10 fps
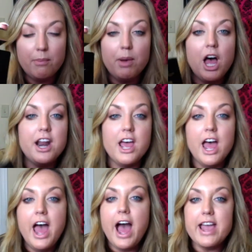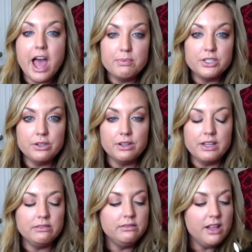& Gabbana. I
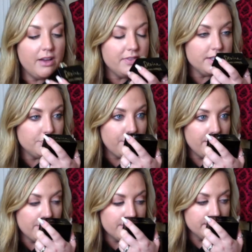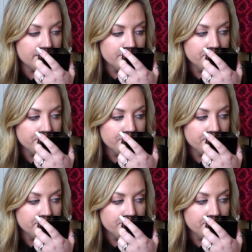absolutely love this fragrance.